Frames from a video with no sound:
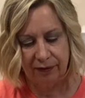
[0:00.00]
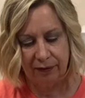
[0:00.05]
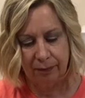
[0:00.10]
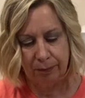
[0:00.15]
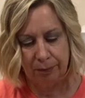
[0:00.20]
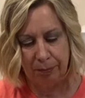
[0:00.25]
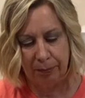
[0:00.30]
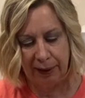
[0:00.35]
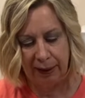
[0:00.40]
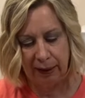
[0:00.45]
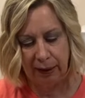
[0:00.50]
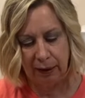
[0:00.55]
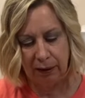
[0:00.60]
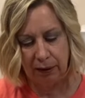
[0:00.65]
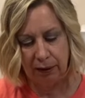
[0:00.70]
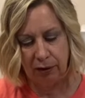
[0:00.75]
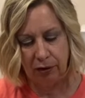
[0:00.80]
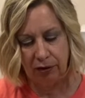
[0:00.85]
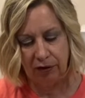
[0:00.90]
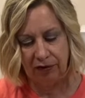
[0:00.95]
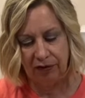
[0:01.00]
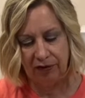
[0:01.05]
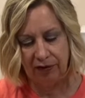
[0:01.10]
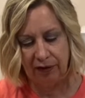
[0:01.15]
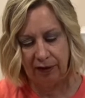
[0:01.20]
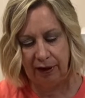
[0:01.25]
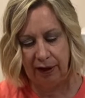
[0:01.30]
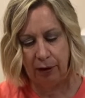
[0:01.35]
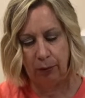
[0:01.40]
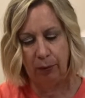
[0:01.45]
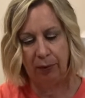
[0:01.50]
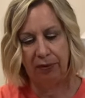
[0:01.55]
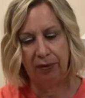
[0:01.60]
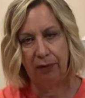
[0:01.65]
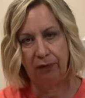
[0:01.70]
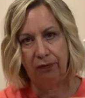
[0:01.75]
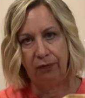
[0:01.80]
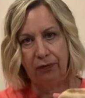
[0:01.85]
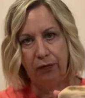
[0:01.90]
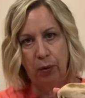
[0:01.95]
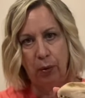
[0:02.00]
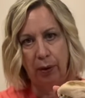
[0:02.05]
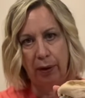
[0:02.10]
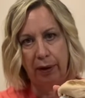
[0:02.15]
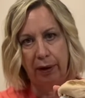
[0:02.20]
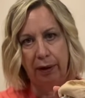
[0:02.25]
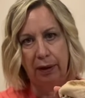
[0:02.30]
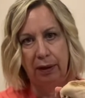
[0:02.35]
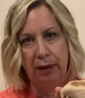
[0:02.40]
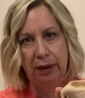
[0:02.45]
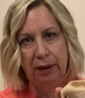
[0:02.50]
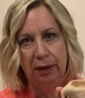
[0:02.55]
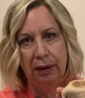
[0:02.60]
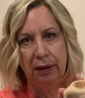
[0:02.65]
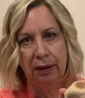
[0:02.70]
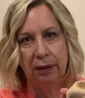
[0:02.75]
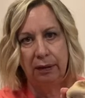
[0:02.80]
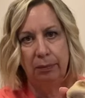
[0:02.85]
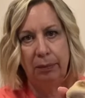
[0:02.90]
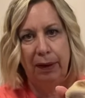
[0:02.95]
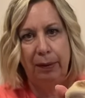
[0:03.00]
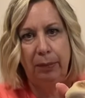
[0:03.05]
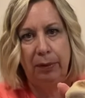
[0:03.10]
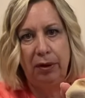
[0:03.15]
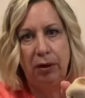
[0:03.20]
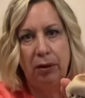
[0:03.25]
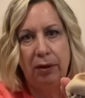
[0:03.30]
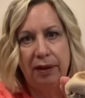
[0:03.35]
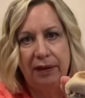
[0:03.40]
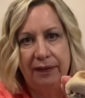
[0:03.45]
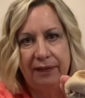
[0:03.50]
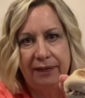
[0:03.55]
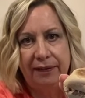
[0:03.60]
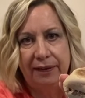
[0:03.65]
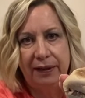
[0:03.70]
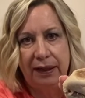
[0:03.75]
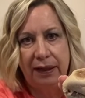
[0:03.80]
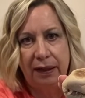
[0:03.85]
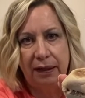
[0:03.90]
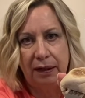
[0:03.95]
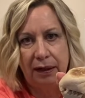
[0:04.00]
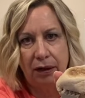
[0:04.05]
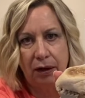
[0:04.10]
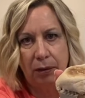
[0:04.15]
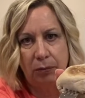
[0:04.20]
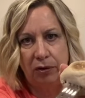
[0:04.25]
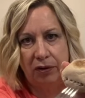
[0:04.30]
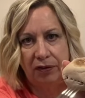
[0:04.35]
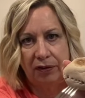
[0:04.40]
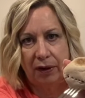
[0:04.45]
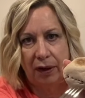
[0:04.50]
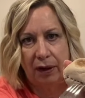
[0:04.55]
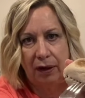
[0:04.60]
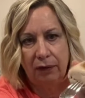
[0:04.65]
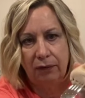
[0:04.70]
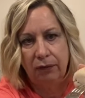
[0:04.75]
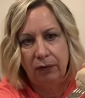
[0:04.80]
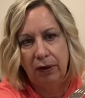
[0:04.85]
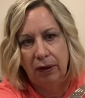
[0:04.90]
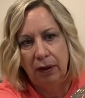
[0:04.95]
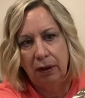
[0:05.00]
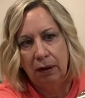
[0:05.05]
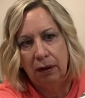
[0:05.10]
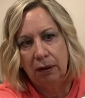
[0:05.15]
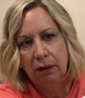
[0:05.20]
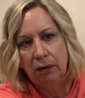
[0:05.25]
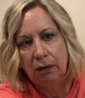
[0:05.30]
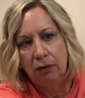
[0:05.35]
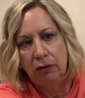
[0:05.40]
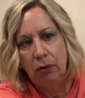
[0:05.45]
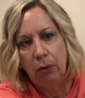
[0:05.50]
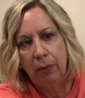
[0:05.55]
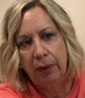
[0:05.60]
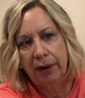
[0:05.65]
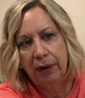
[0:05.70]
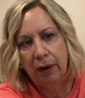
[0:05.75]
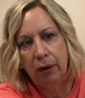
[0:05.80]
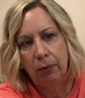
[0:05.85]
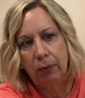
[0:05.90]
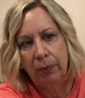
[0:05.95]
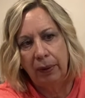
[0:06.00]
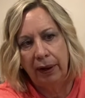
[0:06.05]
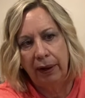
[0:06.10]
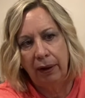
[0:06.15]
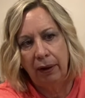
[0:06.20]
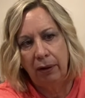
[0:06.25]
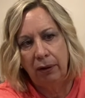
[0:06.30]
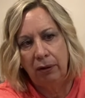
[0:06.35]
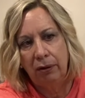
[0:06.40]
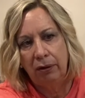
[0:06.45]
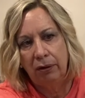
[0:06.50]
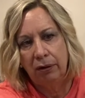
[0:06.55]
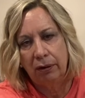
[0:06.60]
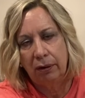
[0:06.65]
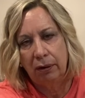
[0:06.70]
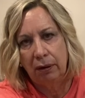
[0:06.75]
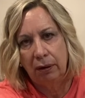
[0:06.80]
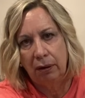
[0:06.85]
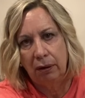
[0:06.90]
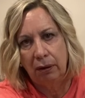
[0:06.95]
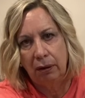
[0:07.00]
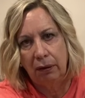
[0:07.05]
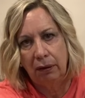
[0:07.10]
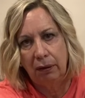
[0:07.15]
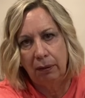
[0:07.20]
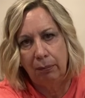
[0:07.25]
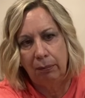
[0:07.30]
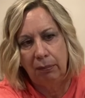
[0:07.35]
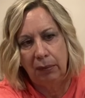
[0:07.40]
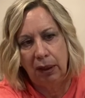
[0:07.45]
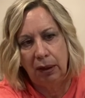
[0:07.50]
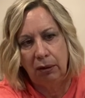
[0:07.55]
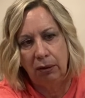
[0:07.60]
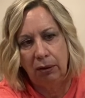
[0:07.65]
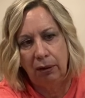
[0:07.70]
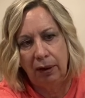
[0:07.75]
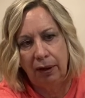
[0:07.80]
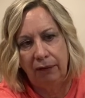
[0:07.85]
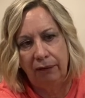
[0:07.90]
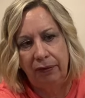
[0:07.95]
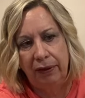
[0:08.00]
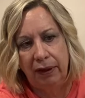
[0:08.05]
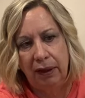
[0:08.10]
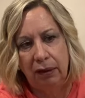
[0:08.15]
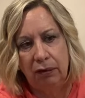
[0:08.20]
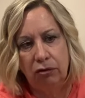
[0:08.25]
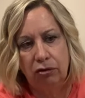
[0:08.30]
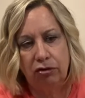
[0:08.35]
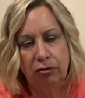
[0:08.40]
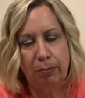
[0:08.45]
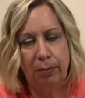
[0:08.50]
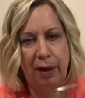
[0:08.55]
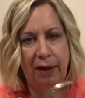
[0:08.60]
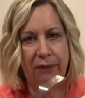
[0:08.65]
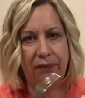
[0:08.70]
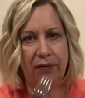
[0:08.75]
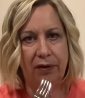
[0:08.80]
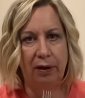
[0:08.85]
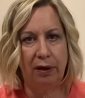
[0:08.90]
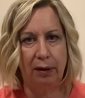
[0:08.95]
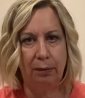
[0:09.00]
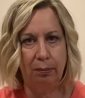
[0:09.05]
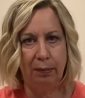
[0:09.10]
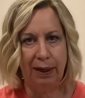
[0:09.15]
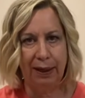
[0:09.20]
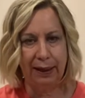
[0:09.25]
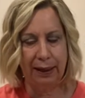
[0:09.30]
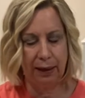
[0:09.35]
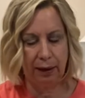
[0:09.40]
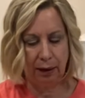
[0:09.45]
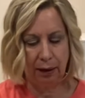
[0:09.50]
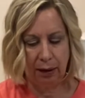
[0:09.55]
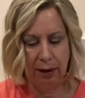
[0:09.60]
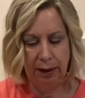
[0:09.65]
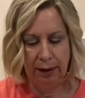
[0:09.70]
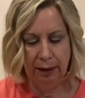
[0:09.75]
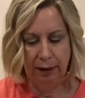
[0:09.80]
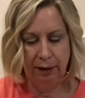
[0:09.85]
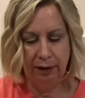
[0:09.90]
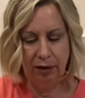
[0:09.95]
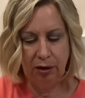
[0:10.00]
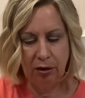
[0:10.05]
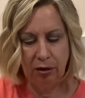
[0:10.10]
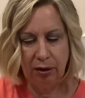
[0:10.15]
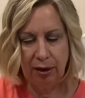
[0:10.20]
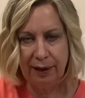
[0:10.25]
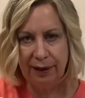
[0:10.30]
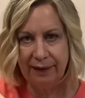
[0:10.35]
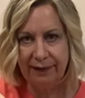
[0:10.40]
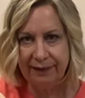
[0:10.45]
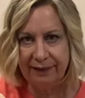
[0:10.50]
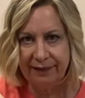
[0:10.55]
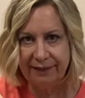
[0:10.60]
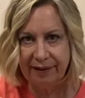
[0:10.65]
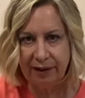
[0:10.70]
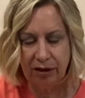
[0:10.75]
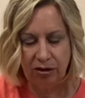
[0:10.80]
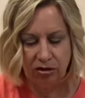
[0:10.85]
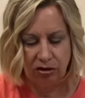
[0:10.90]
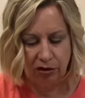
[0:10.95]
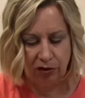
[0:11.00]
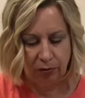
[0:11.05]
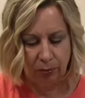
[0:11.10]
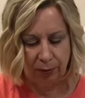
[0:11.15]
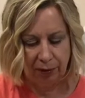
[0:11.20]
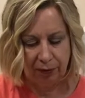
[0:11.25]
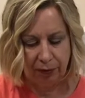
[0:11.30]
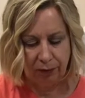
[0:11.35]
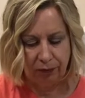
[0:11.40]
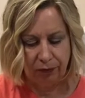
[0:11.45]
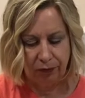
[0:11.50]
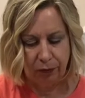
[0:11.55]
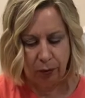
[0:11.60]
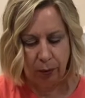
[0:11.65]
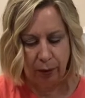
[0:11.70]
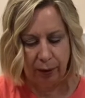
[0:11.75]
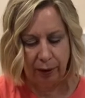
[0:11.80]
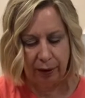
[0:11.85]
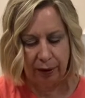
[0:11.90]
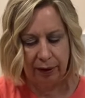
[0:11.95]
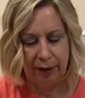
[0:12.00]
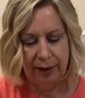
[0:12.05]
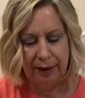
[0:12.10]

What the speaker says: make a little slit with a fork, maybe you can see it here. I'm just kind of going around the middle of the English muffin and making little indentations with a fork.